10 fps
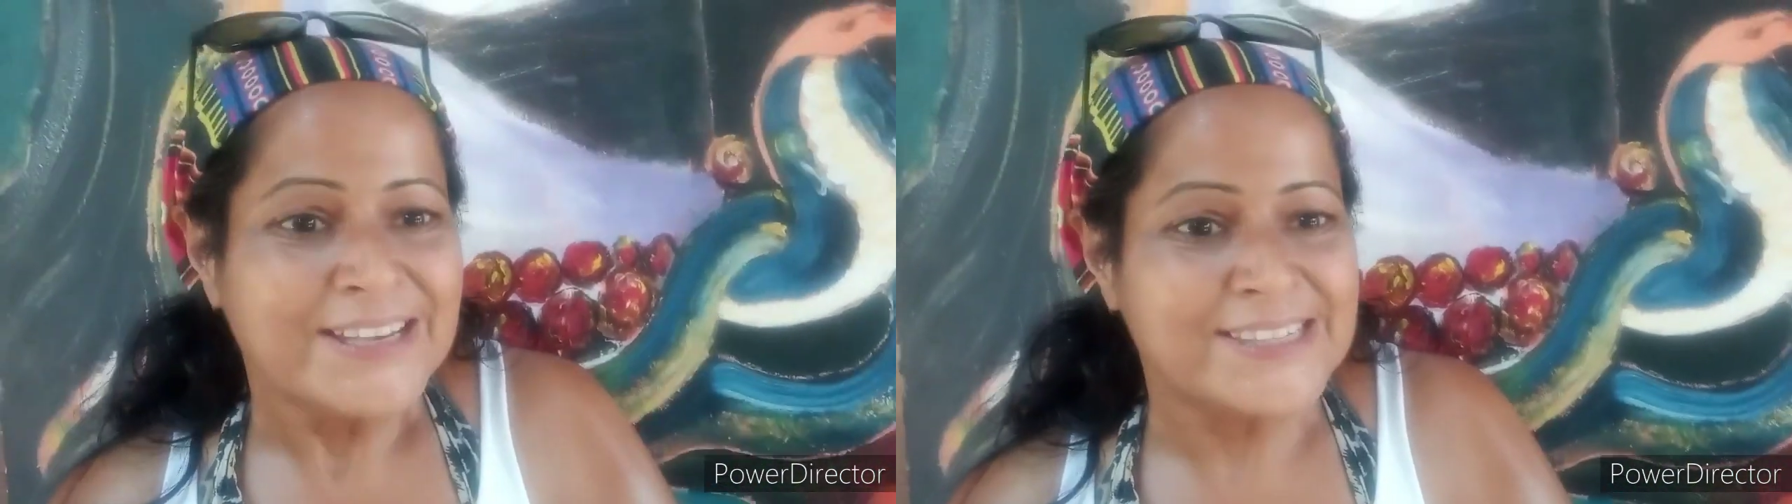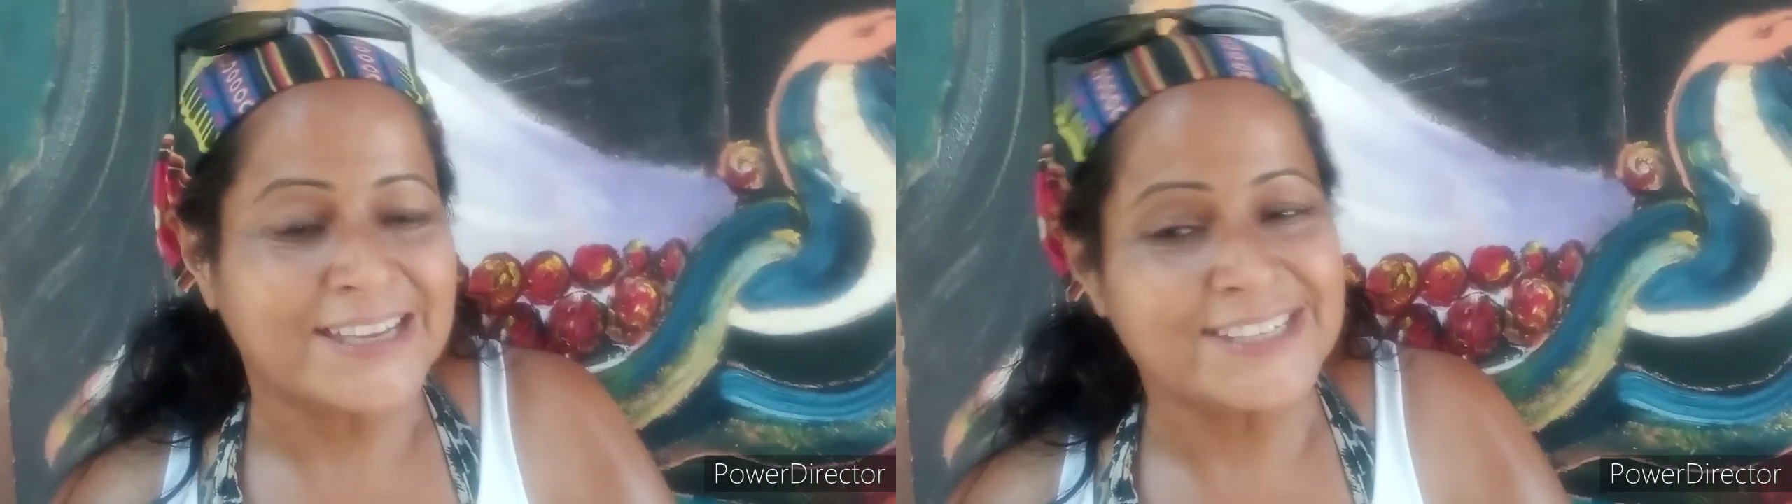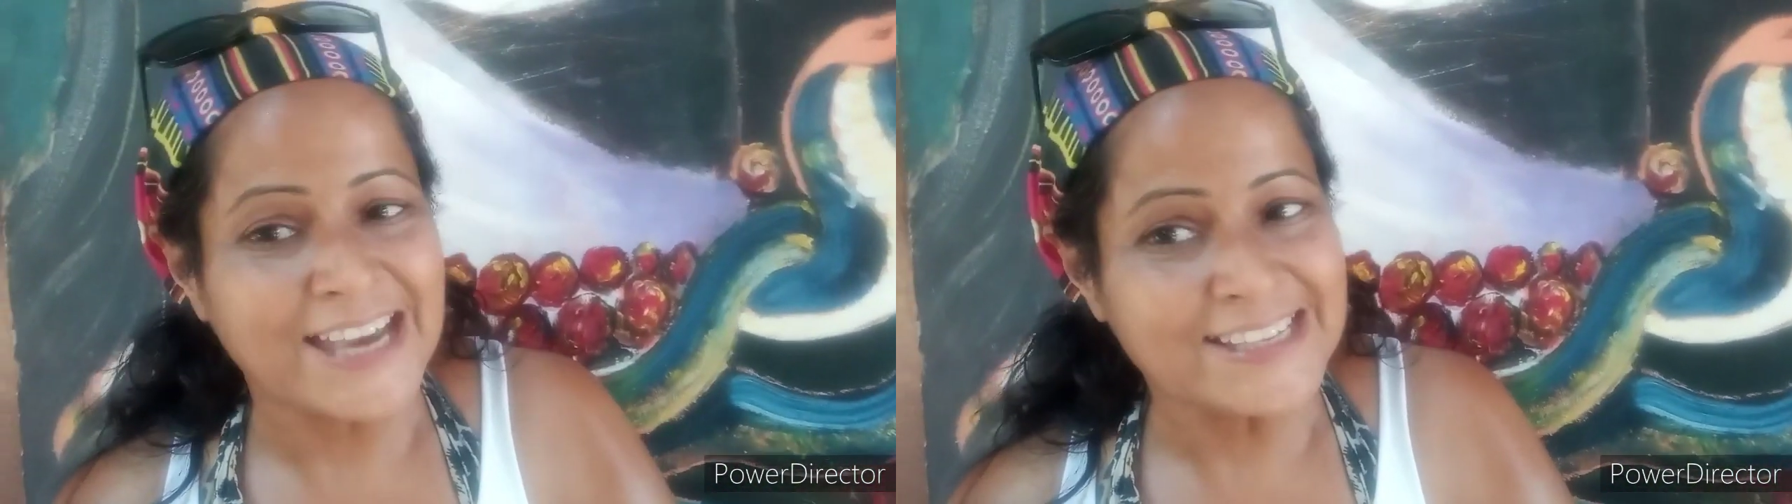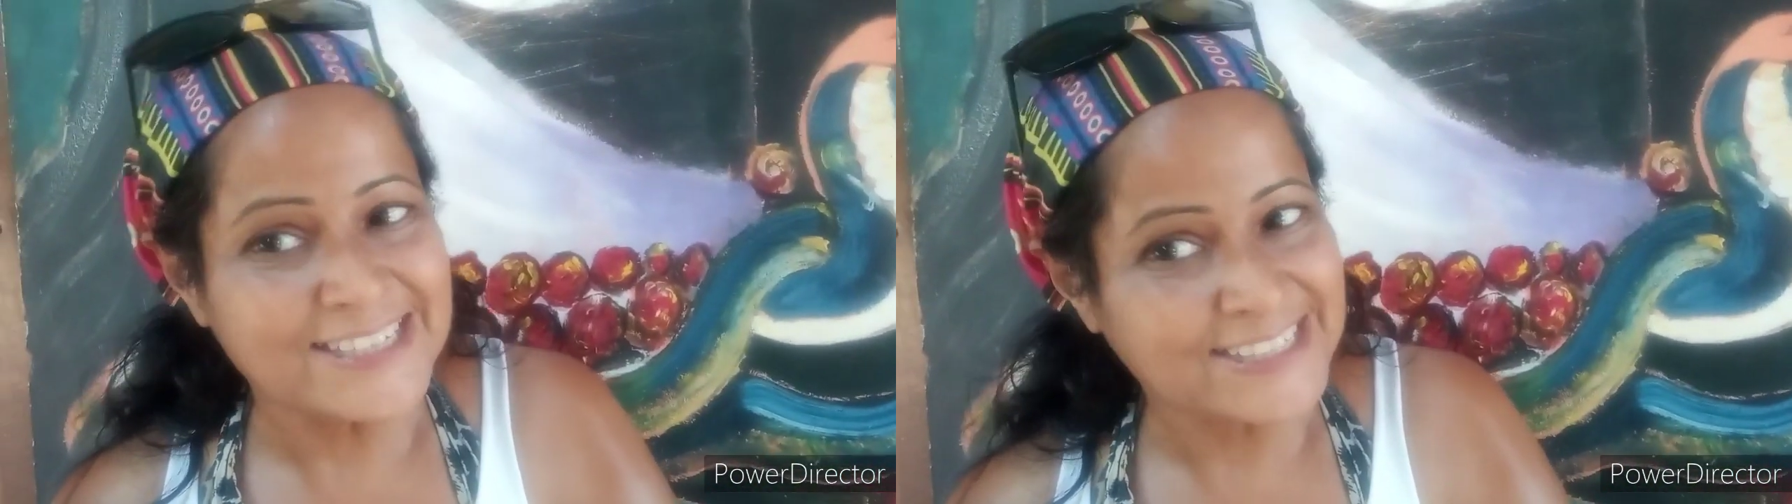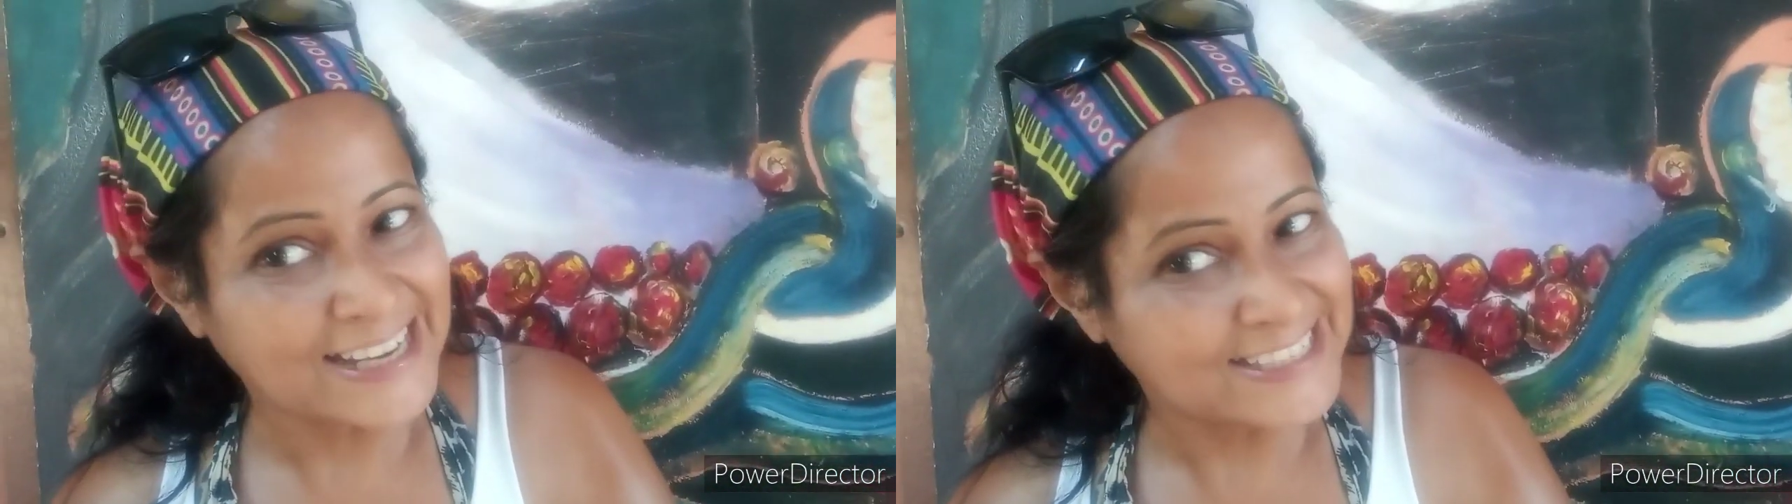So
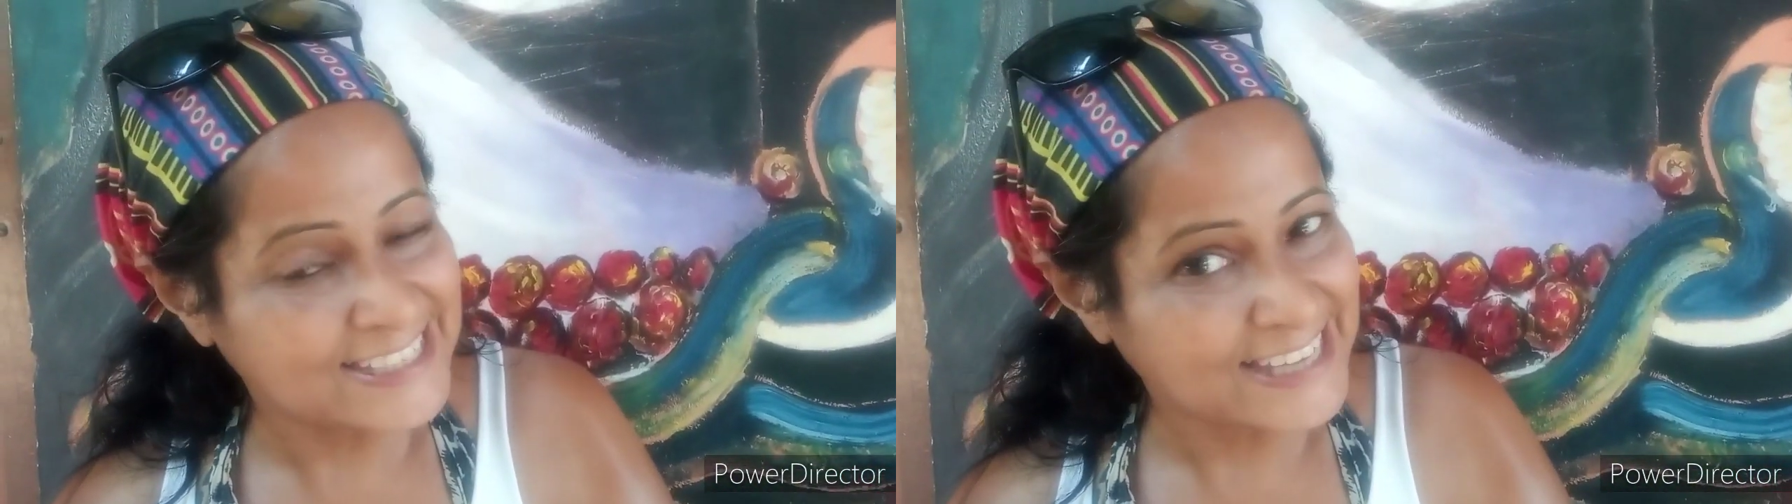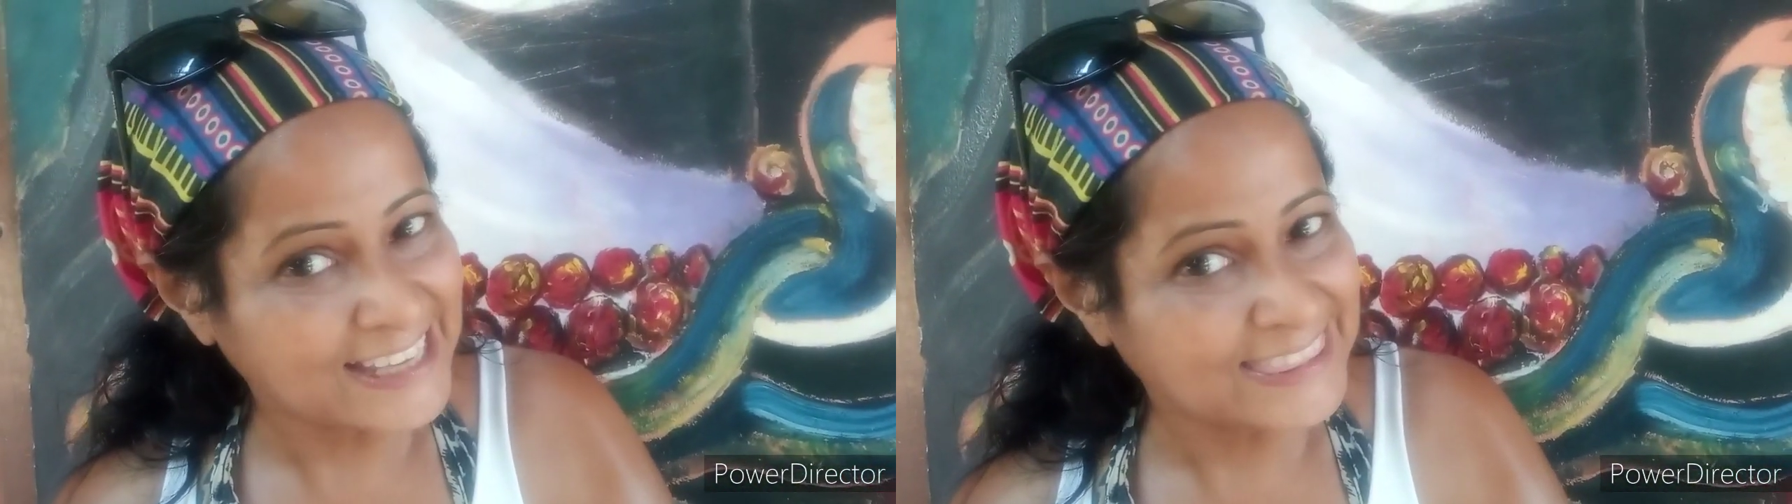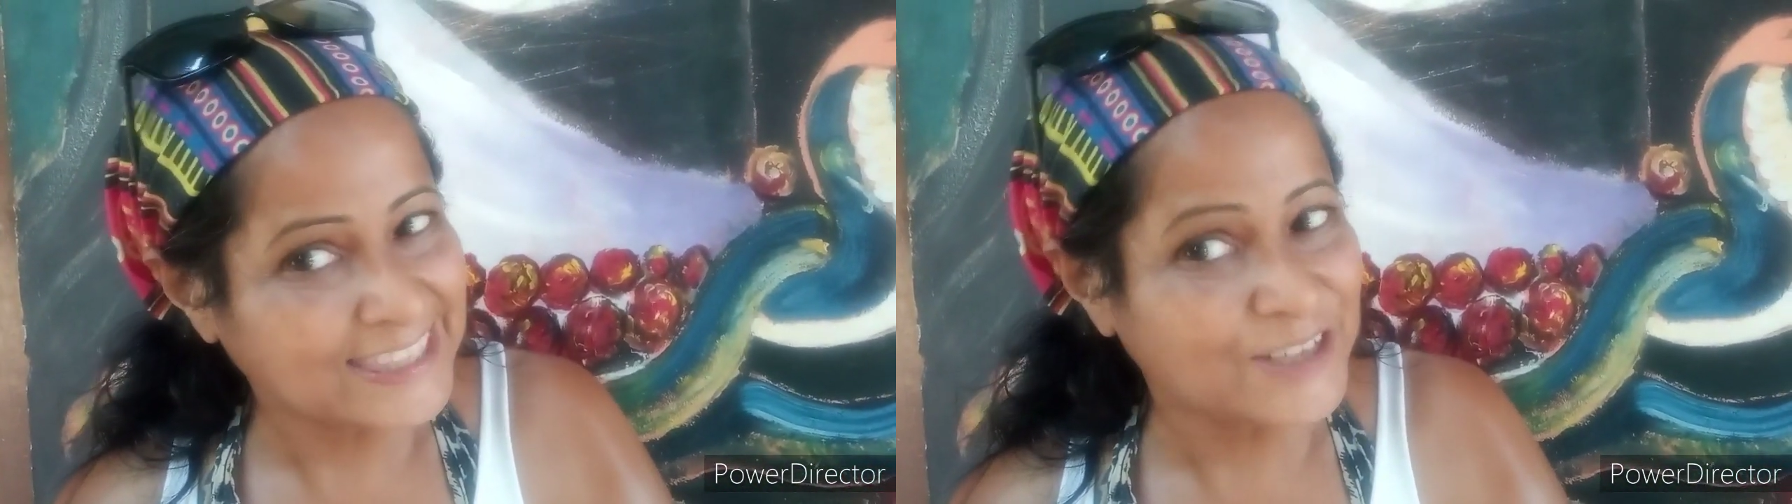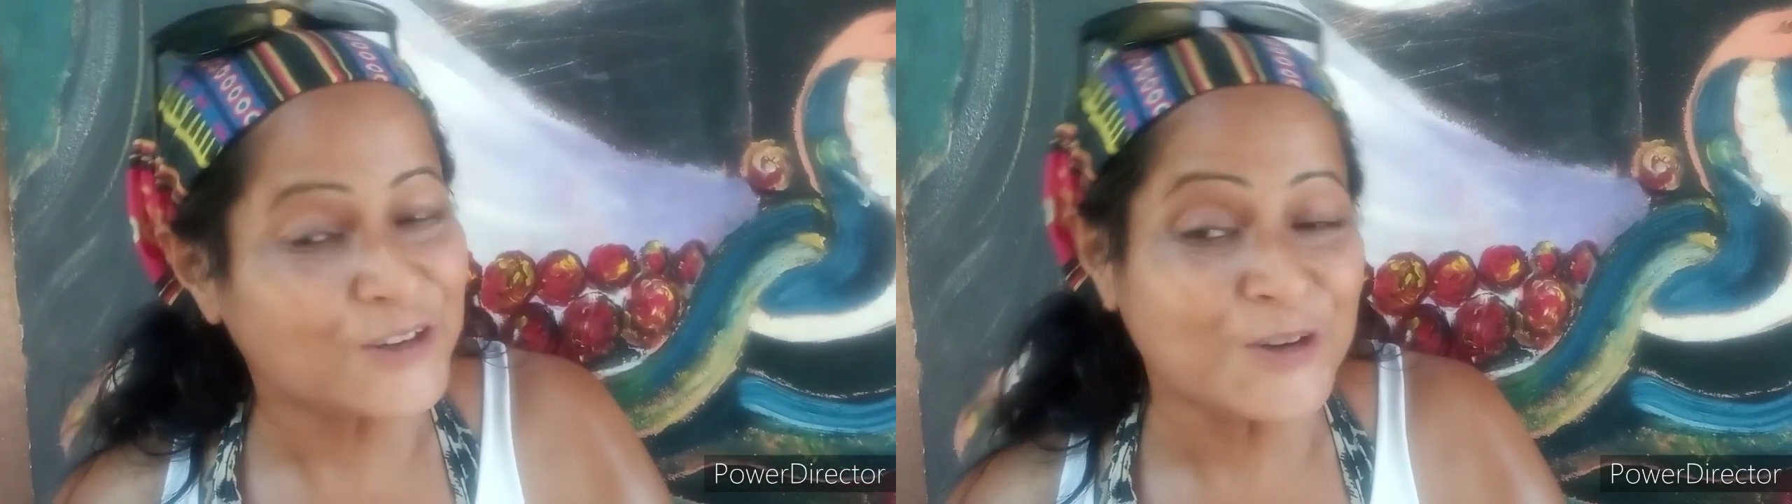shanti shanti shanti,